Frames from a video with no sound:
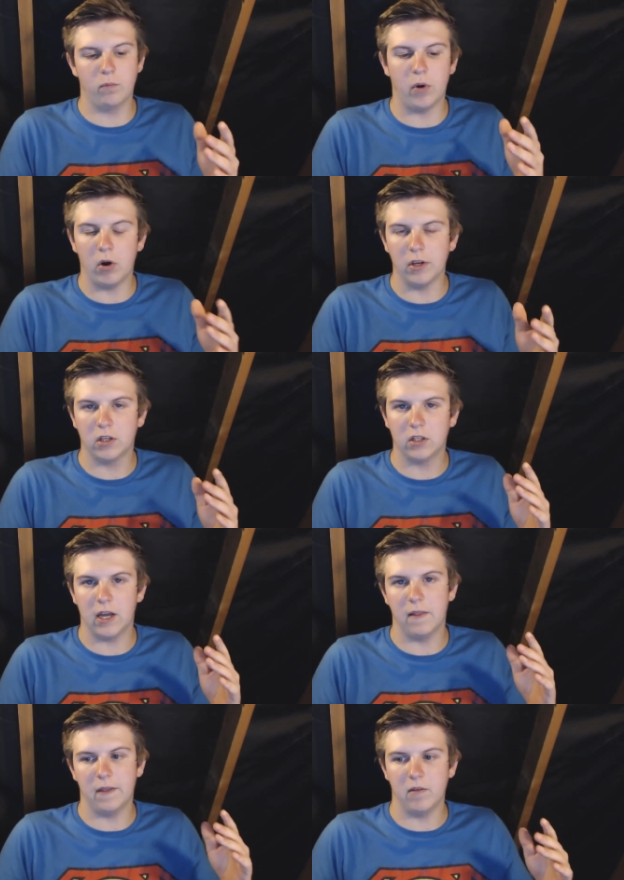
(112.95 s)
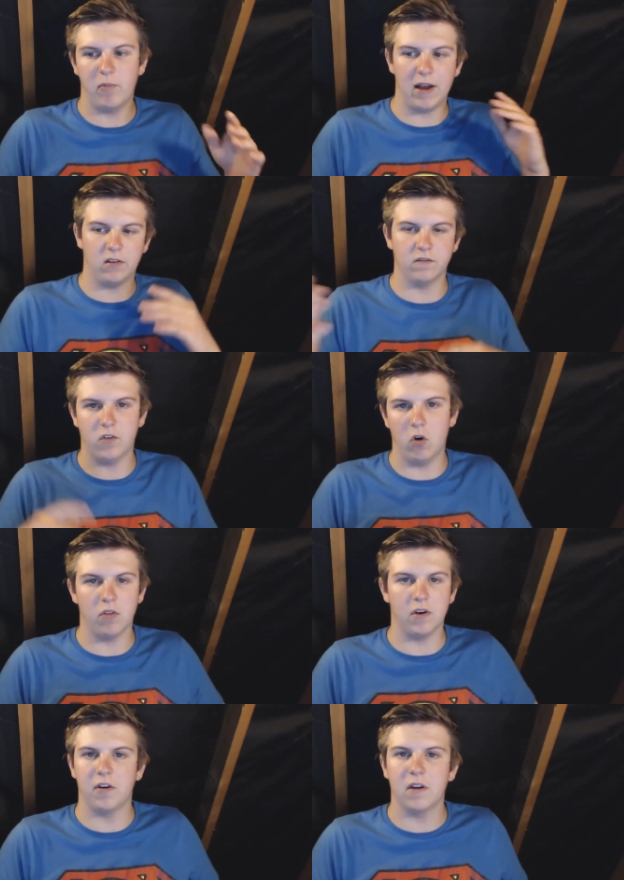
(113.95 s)
bike, and then back and
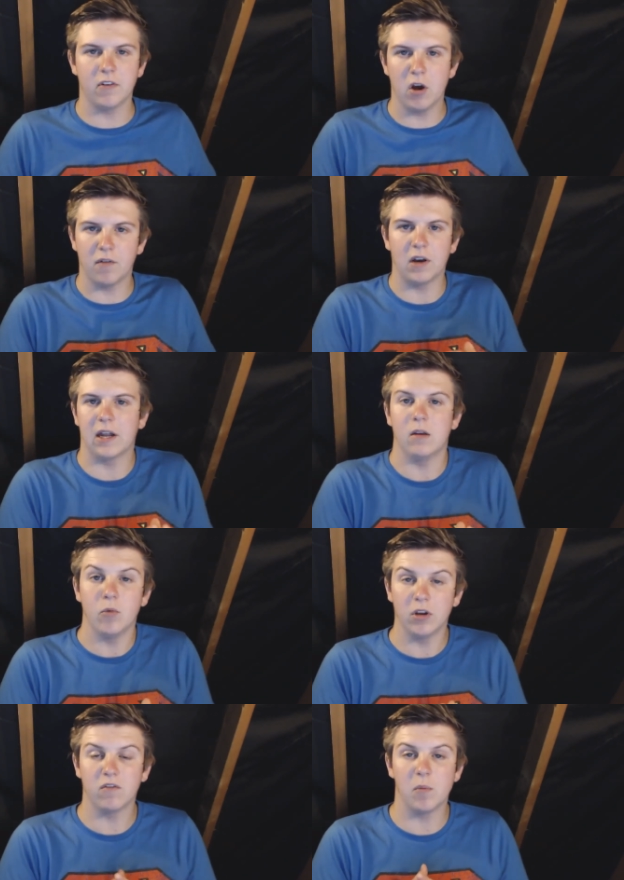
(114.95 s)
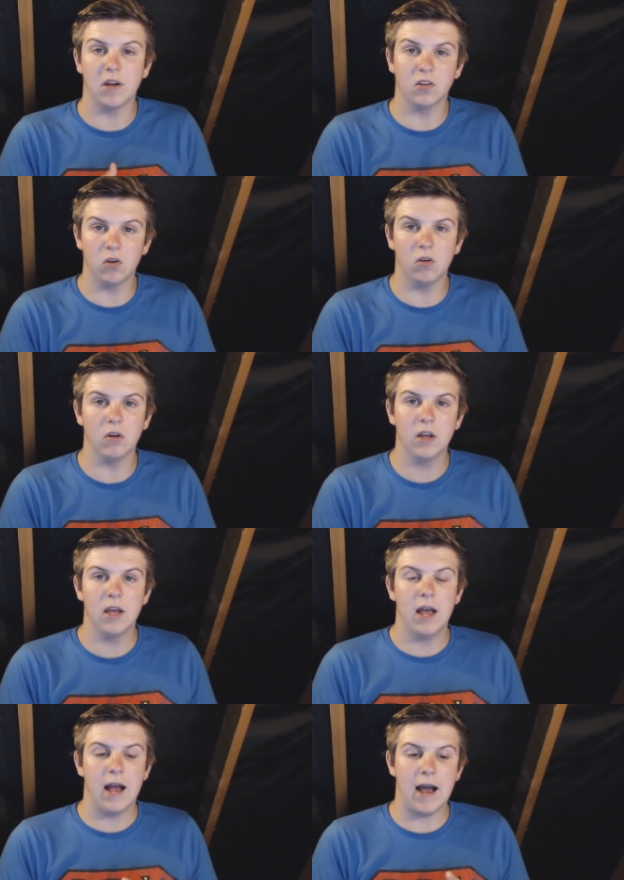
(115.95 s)
forth, and I don't even know if I'm going to get any money from it at all,
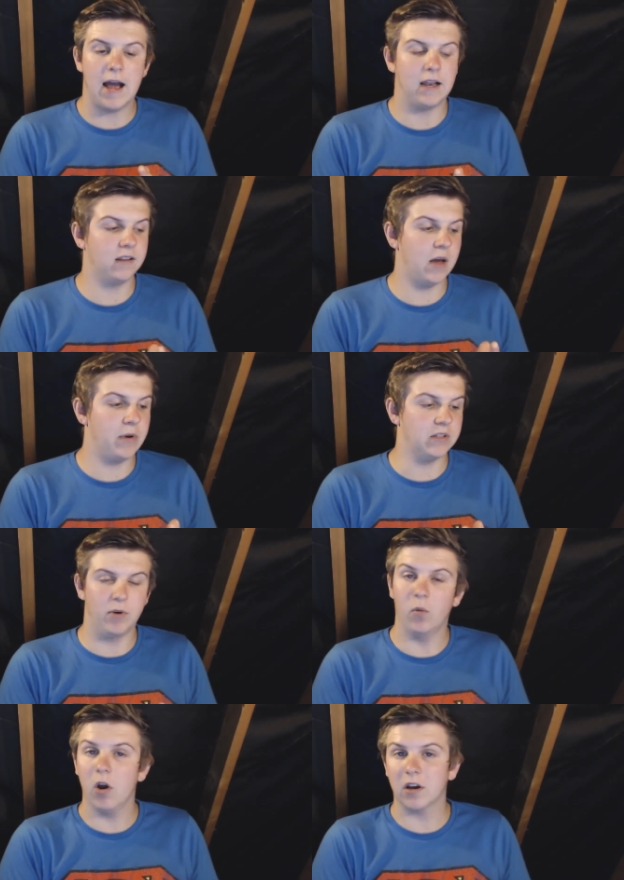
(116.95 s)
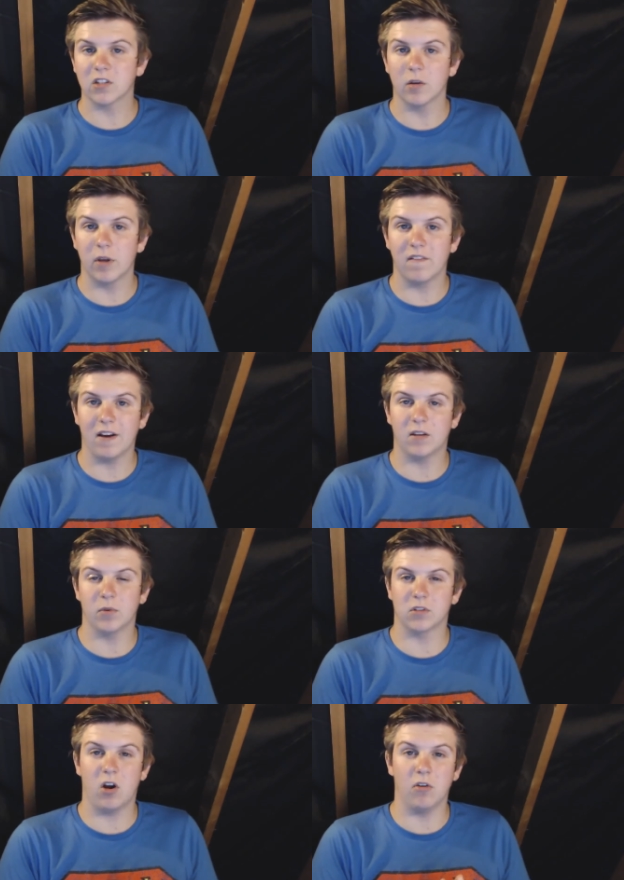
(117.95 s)
and that means my work is going to be affected
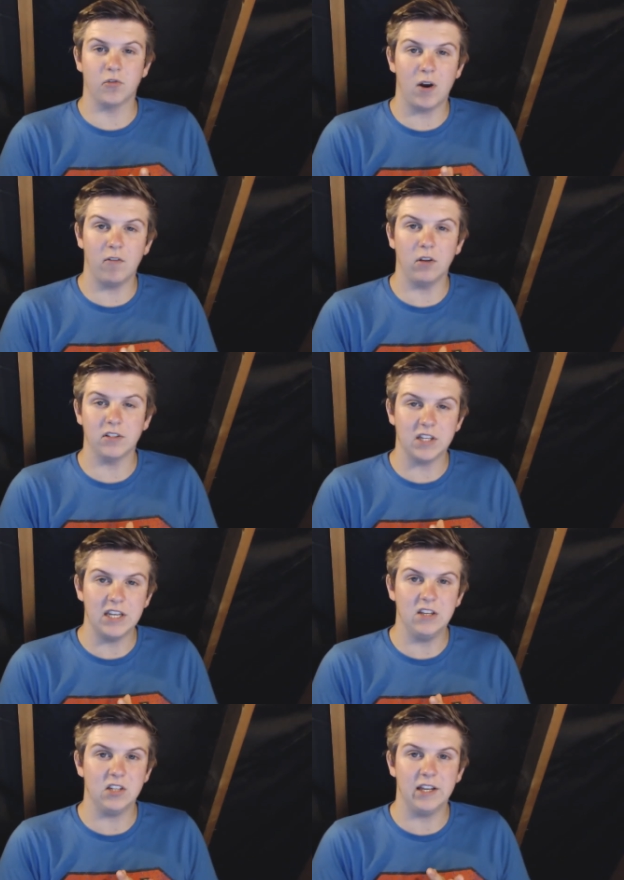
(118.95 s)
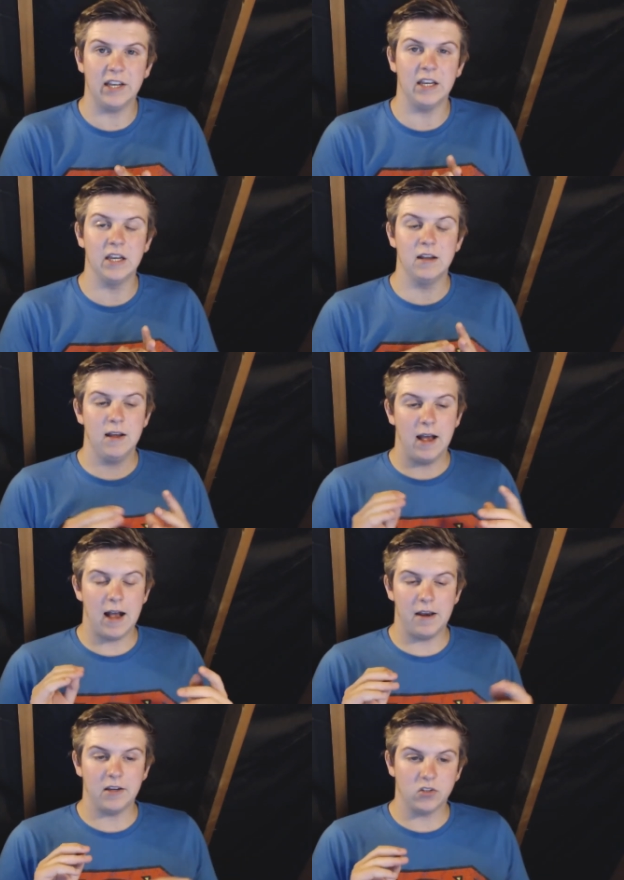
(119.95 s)
because I can't travel as easily,
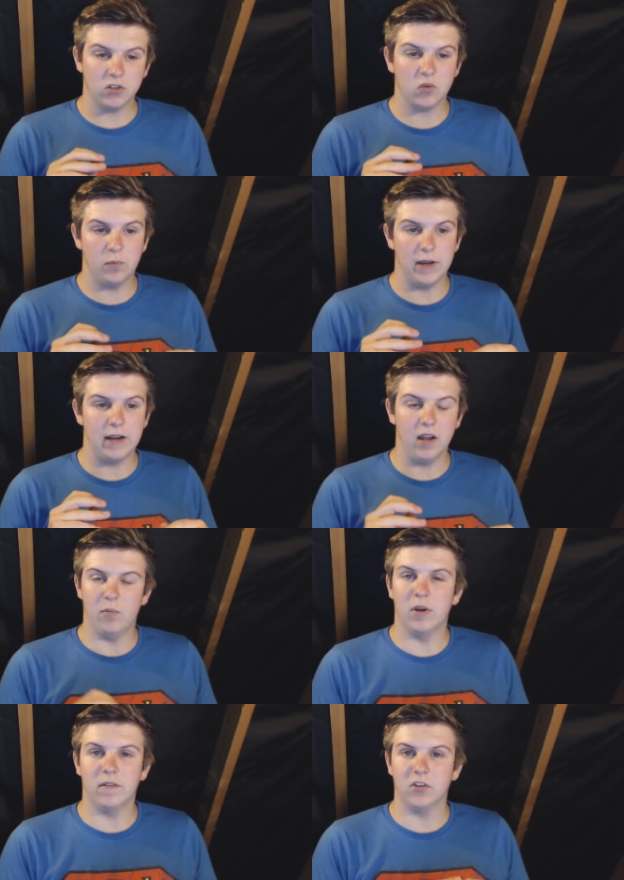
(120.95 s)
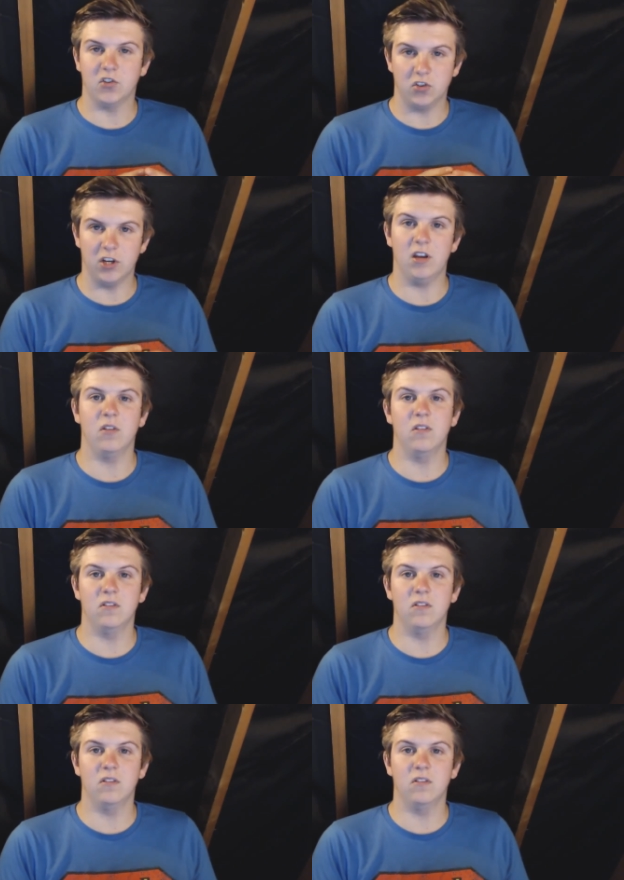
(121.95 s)
and it's just been a bit of a shit